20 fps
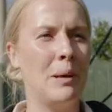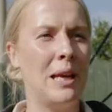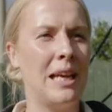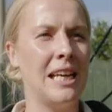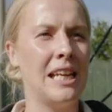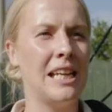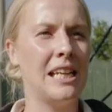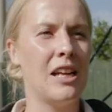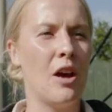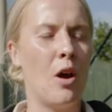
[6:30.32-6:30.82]

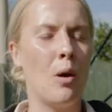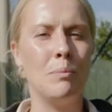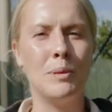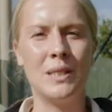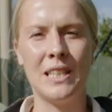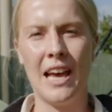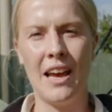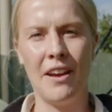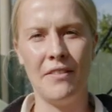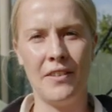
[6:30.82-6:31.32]
been
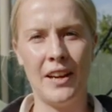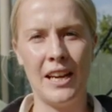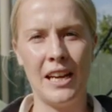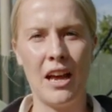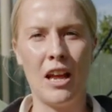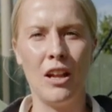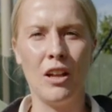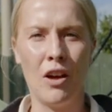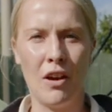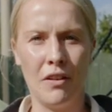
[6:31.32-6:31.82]
observing
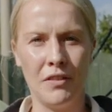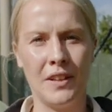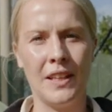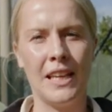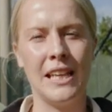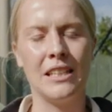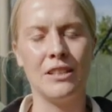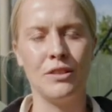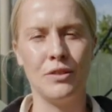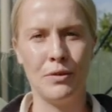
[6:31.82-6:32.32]
a lot of
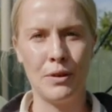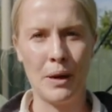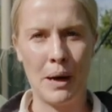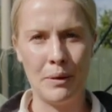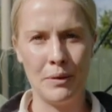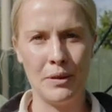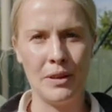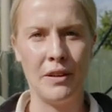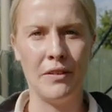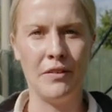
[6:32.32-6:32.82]
things
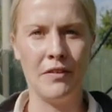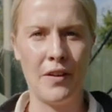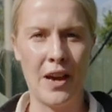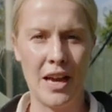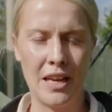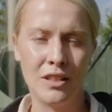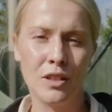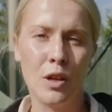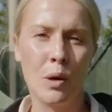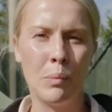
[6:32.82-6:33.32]
throughout the
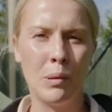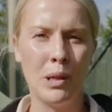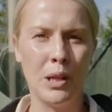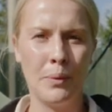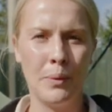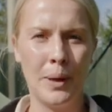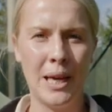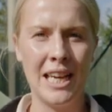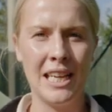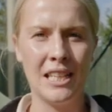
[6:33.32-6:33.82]
first couple
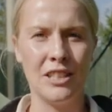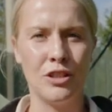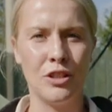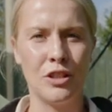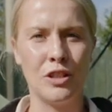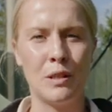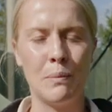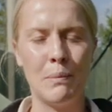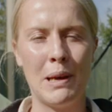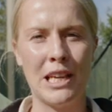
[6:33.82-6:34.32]
of weeks
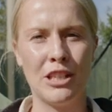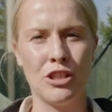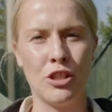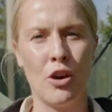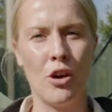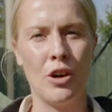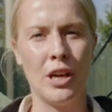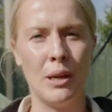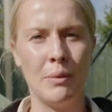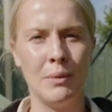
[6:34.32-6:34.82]
just to make
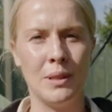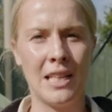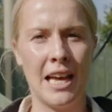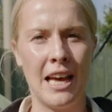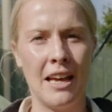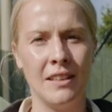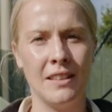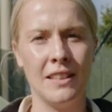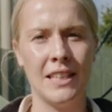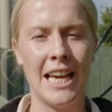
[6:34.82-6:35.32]
sure he was
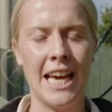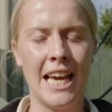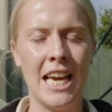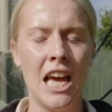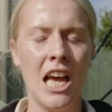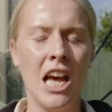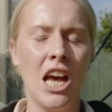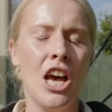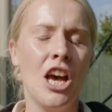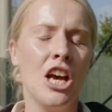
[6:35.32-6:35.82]
healthy.
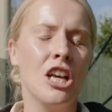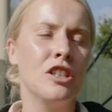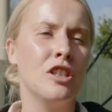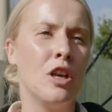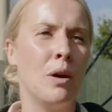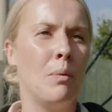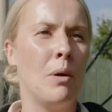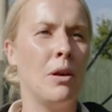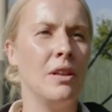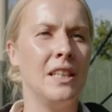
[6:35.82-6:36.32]

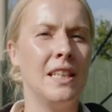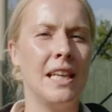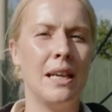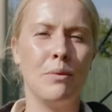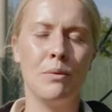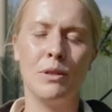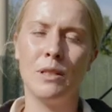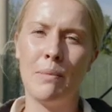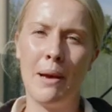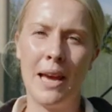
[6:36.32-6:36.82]
So one
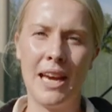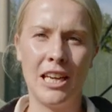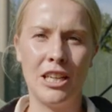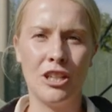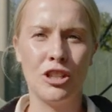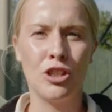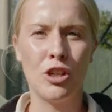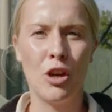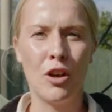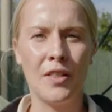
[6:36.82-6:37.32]
thing was
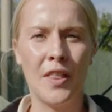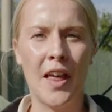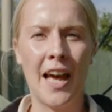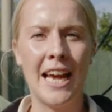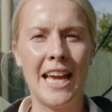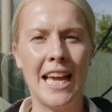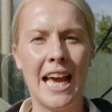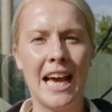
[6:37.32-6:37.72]
making sure that he